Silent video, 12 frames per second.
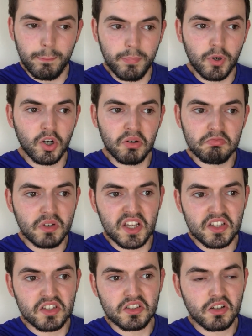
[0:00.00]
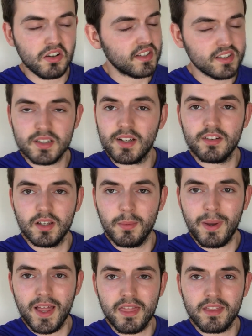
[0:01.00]
but it's not necessarily a
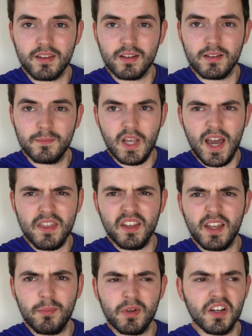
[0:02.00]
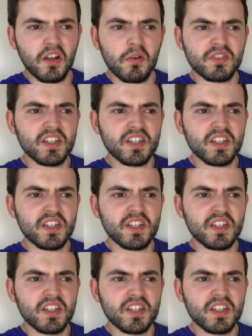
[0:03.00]
bad thing. I think I'm going to go